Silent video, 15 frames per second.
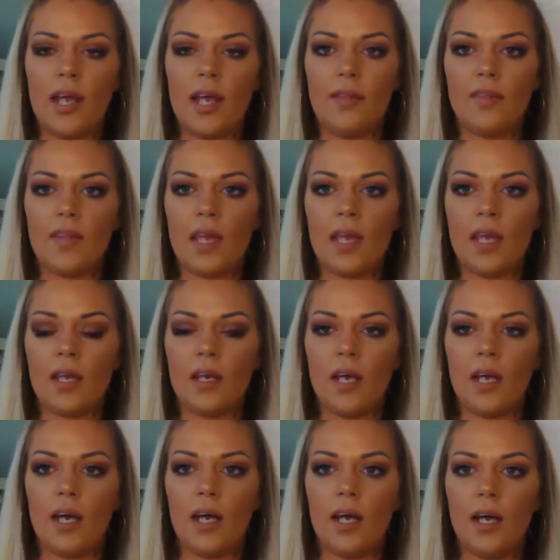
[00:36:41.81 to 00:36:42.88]
and then
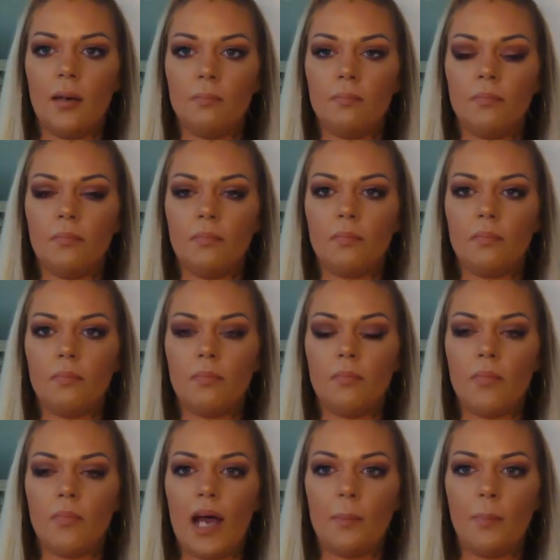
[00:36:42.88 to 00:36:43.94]
um
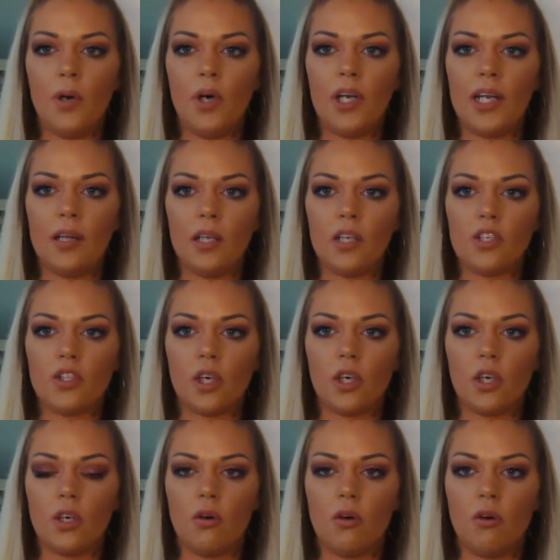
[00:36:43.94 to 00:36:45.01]
I put in the
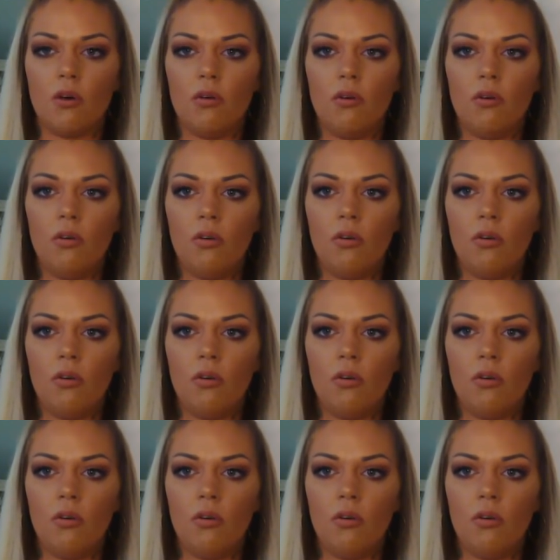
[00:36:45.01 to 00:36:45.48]
circle.